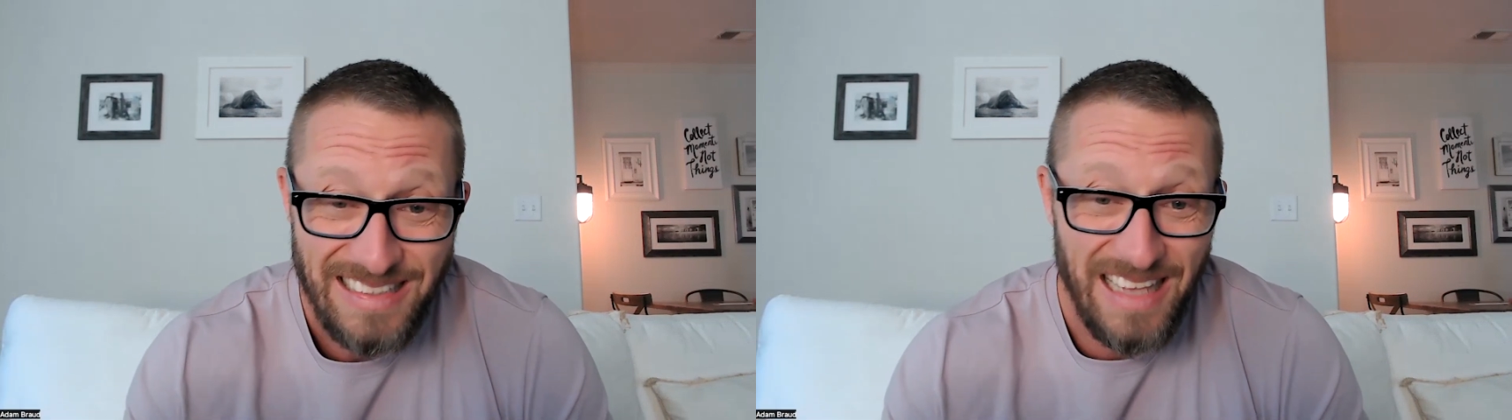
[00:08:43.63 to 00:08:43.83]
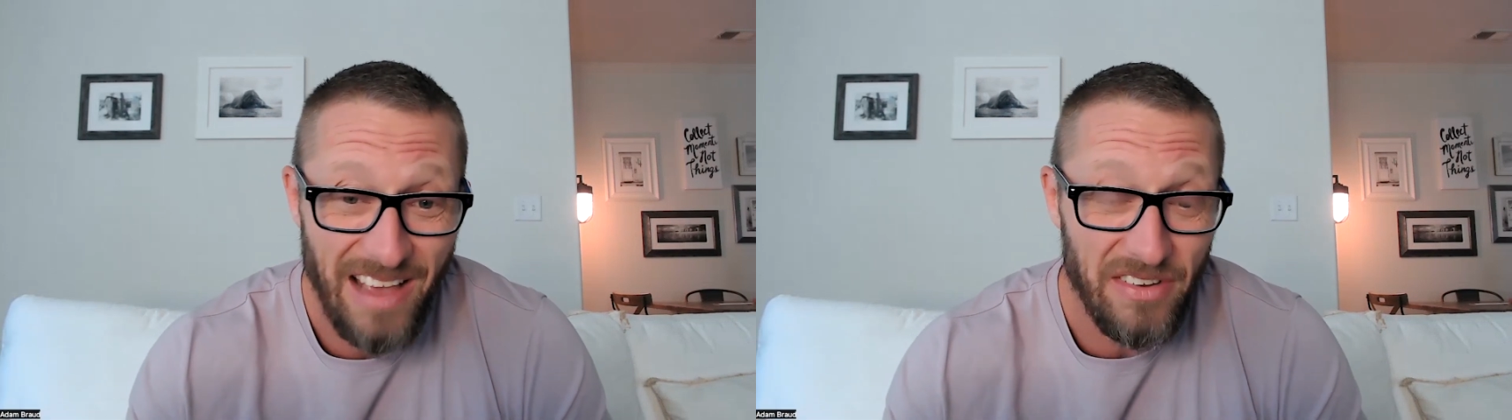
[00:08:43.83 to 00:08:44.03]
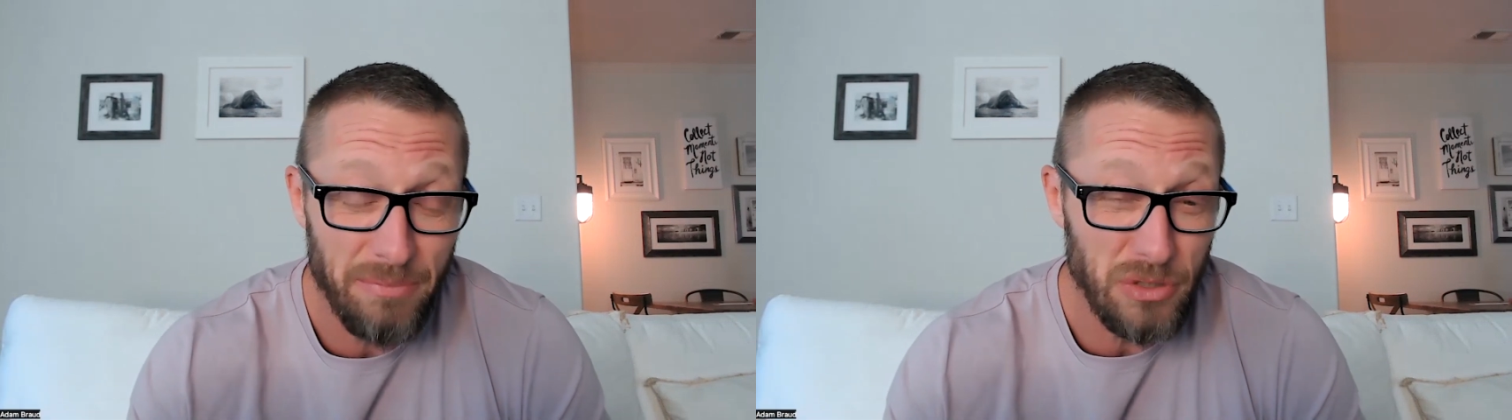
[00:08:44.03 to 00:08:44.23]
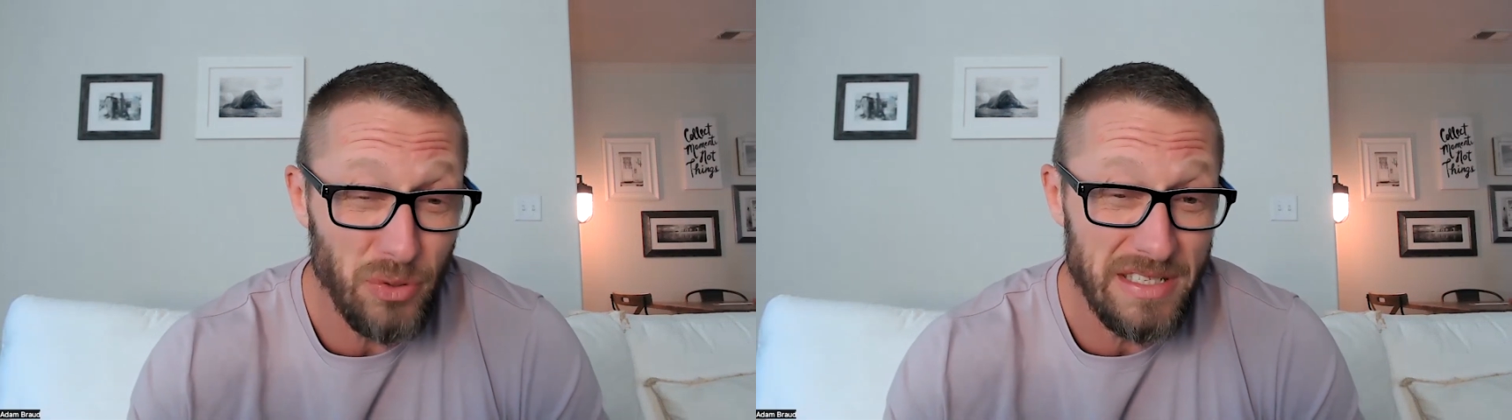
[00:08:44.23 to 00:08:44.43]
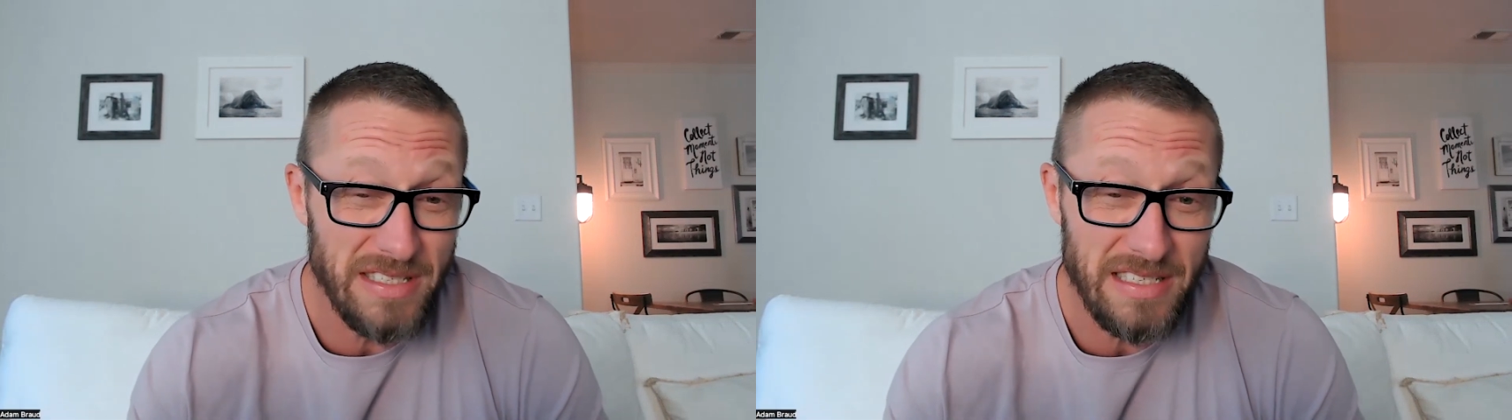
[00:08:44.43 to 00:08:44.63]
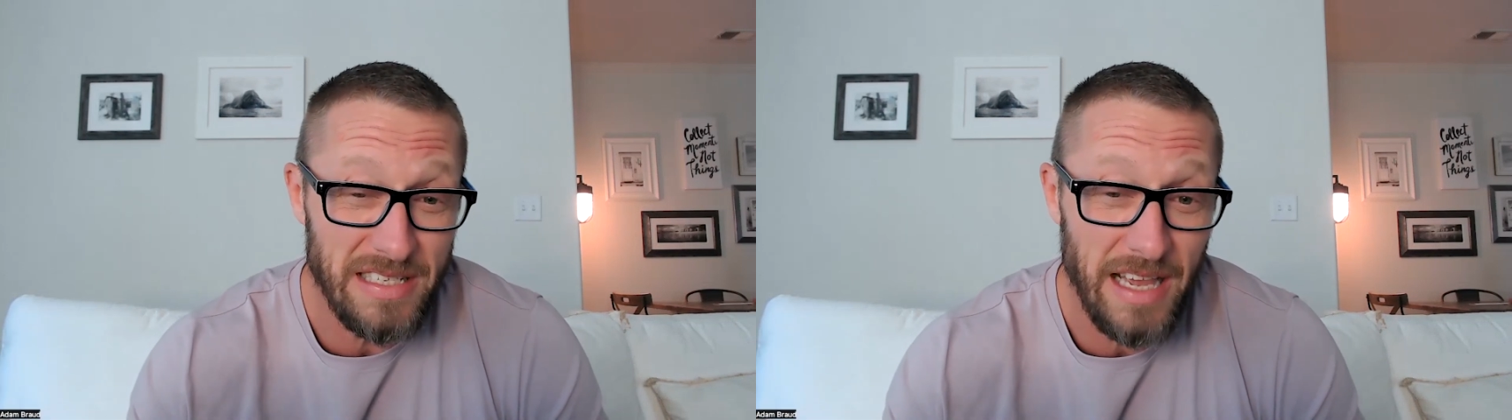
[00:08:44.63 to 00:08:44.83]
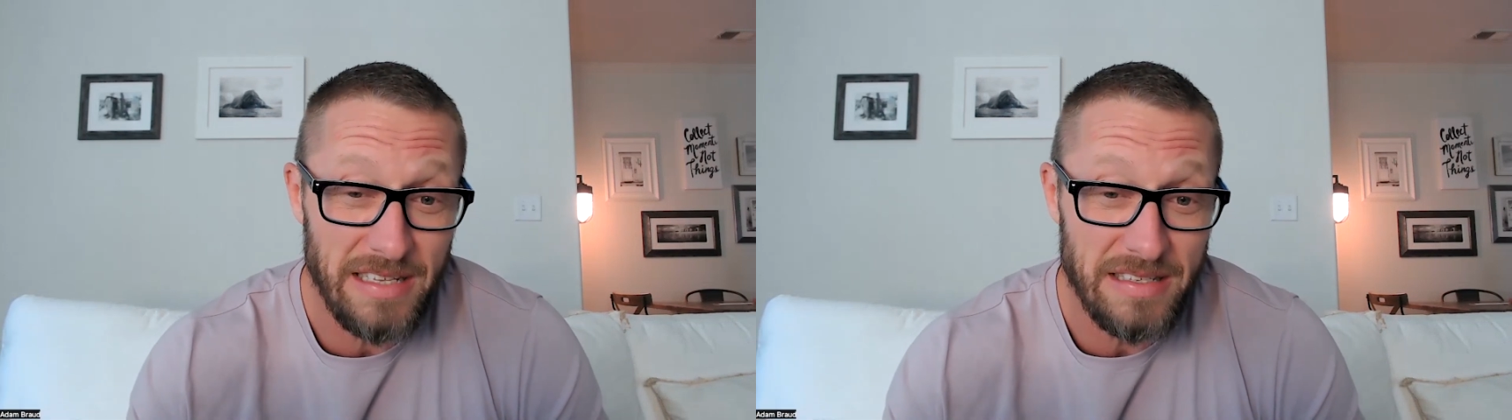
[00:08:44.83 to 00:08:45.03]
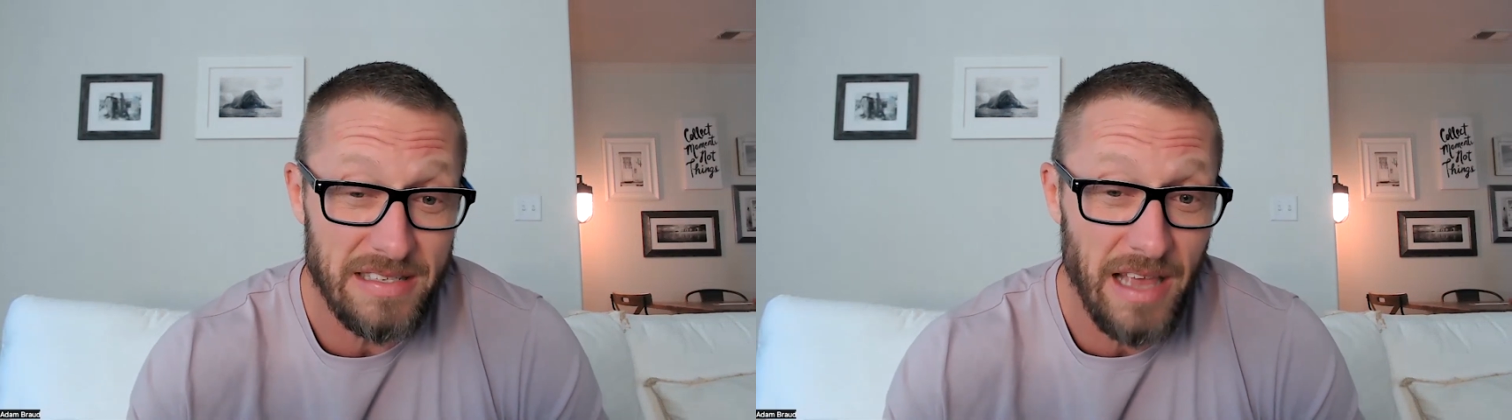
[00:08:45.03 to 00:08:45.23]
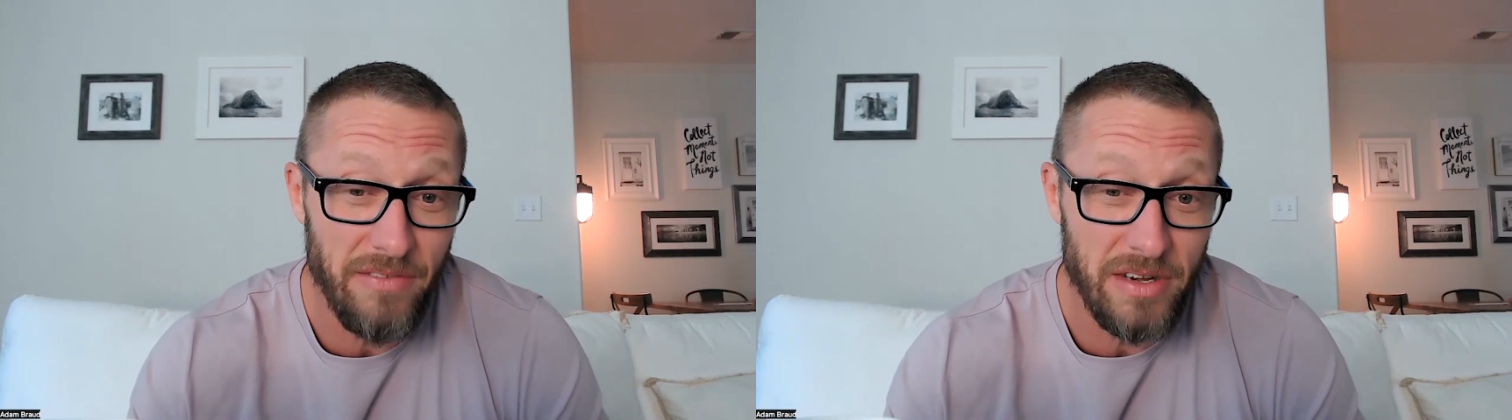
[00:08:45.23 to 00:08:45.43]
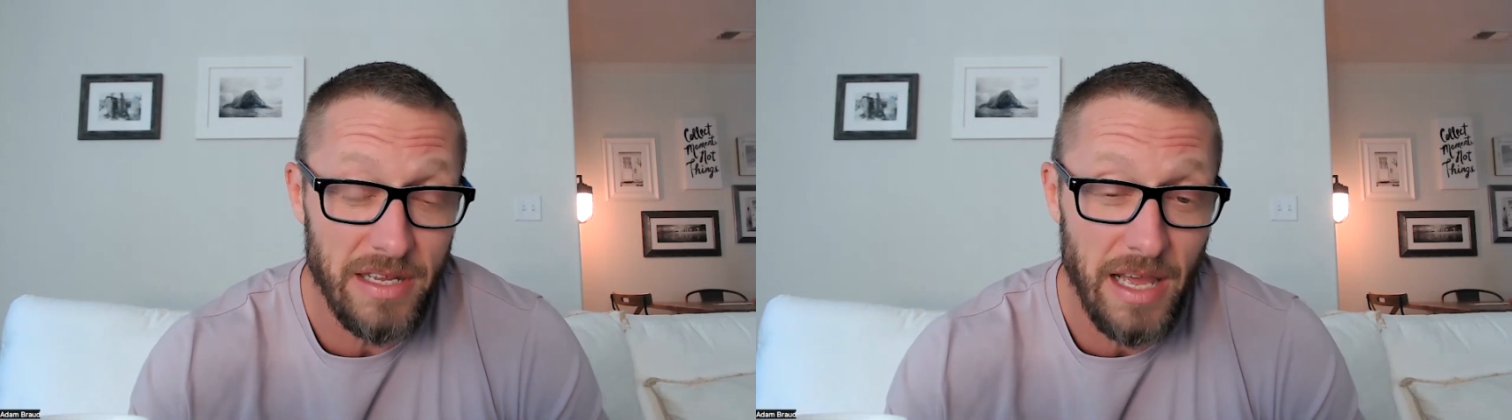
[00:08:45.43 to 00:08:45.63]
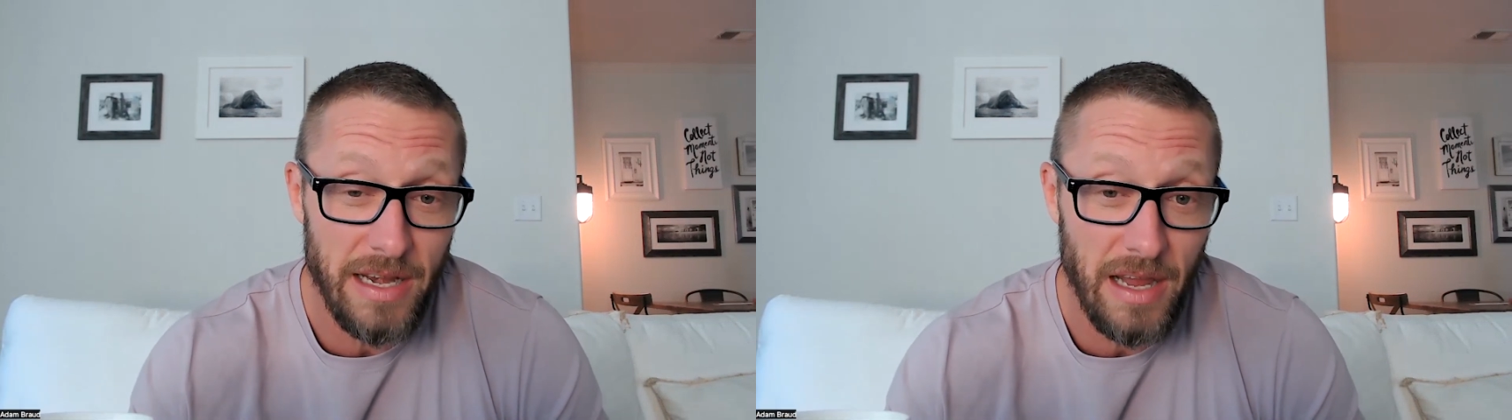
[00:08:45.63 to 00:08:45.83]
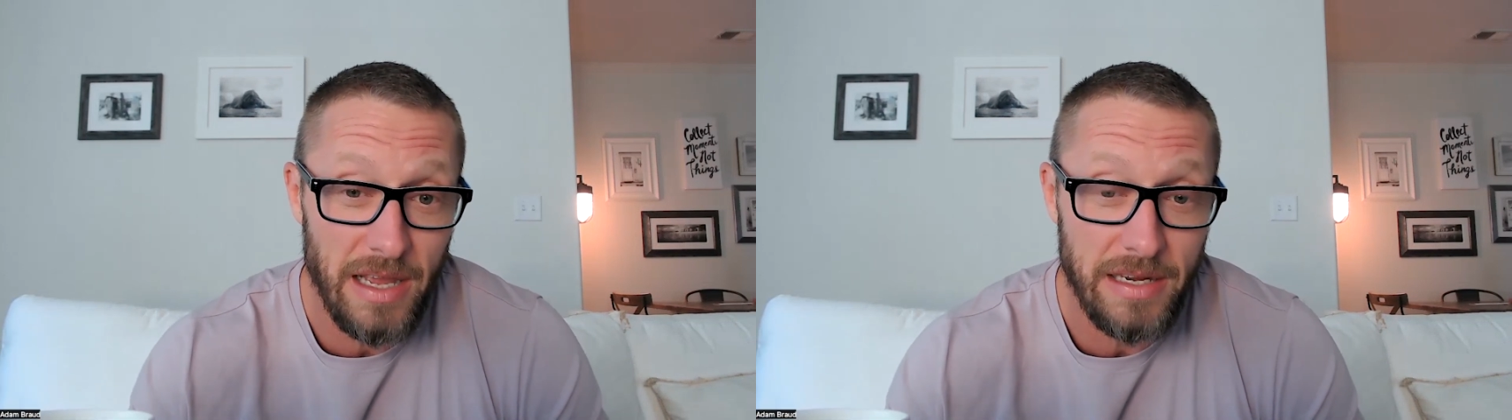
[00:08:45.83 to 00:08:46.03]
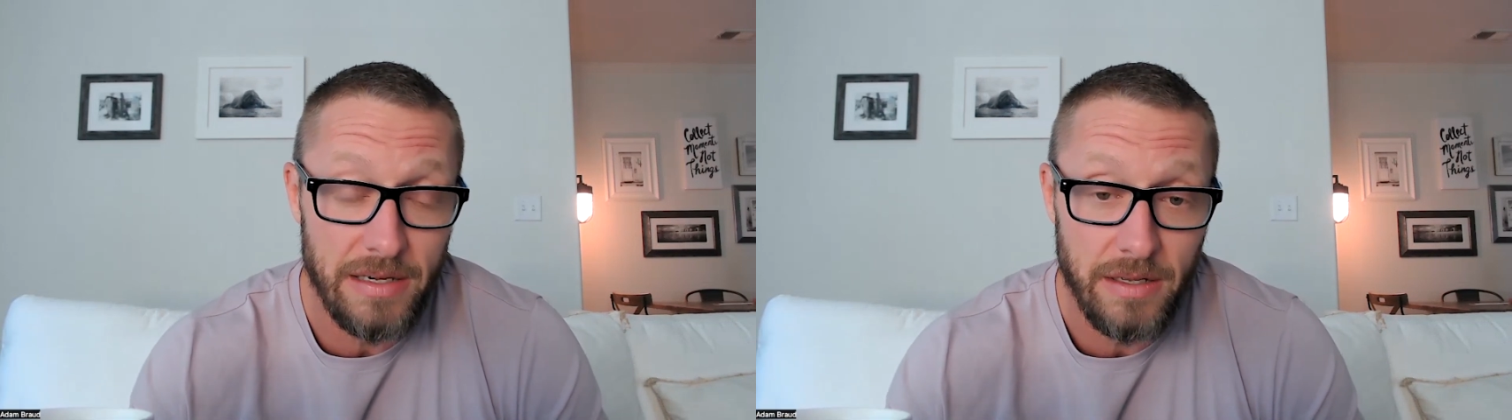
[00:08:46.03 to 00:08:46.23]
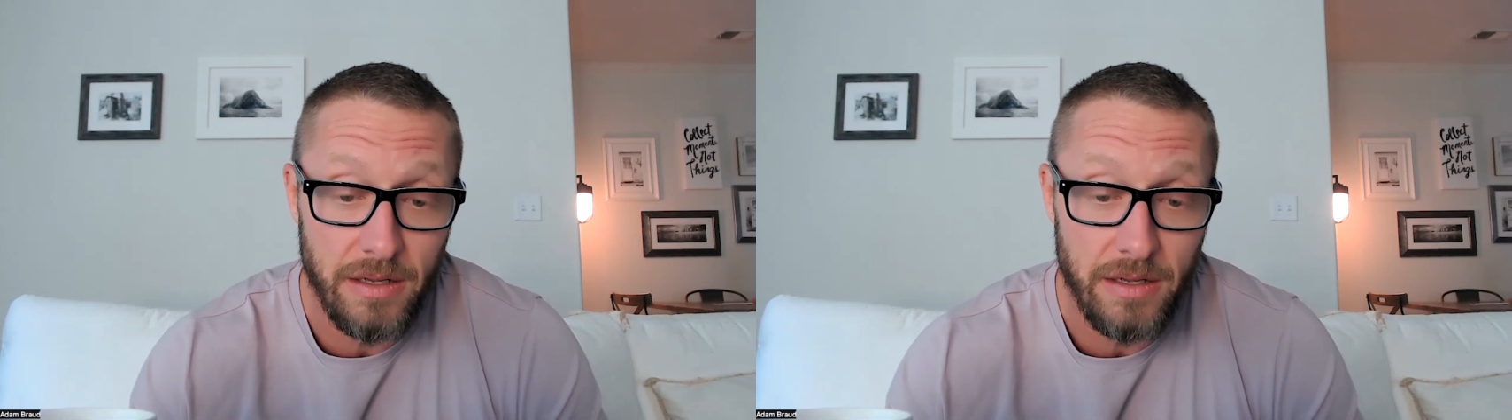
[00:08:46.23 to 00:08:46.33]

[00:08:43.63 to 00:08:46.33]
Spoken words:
between 68 and 70 at night,